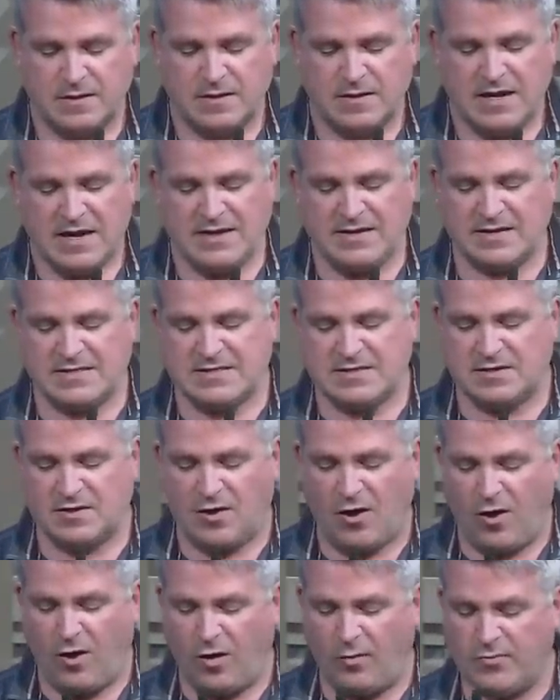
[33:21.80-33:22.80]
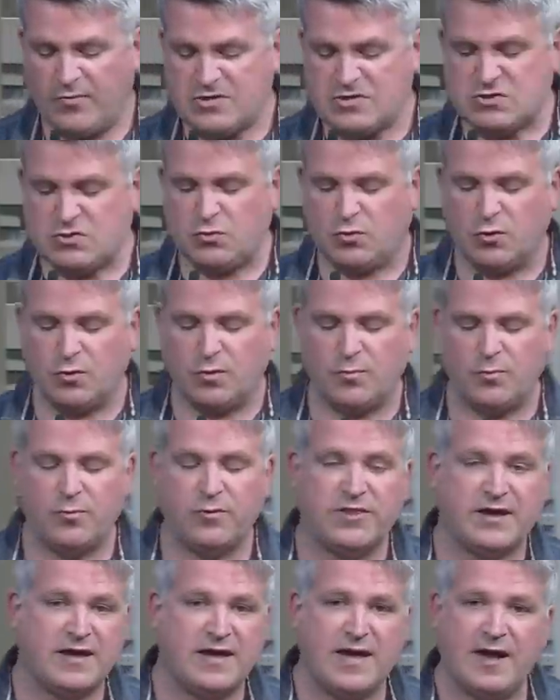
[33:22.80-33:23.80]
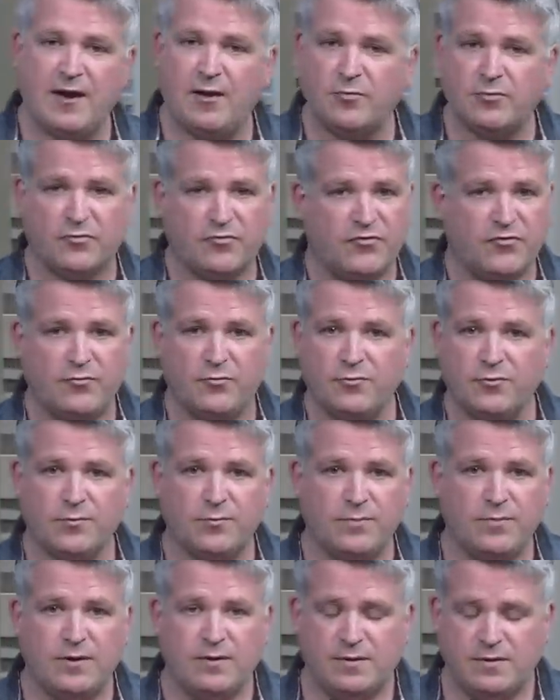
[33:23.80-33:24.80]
He doesn't calm the storm with a counterstorm.